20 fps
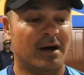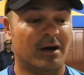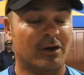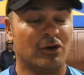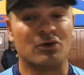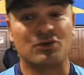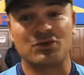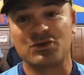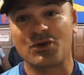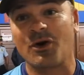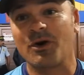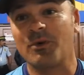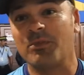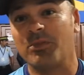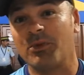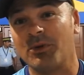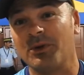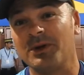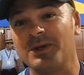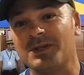Your stock
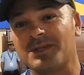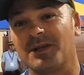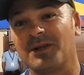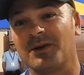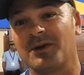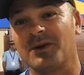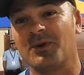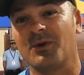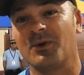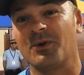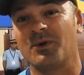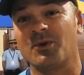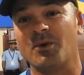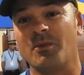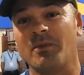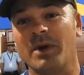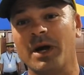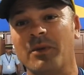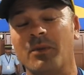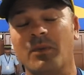ball is still your
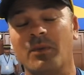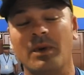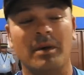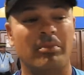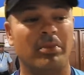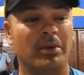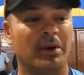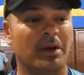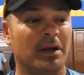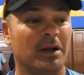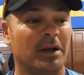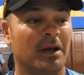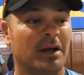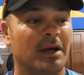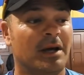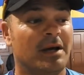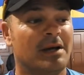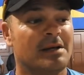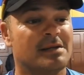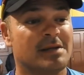main weapon.
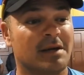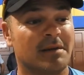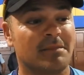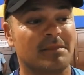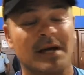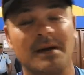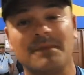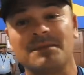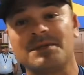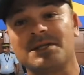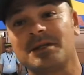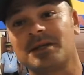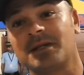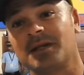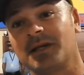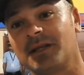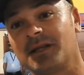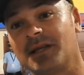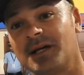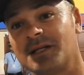Sometimes
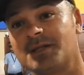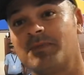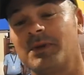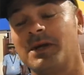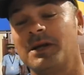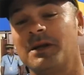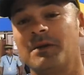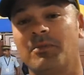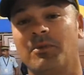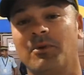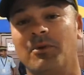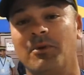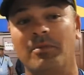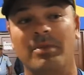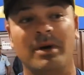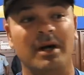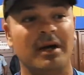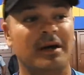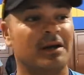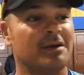it does bring the ball
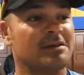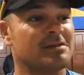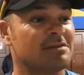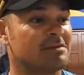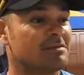back, and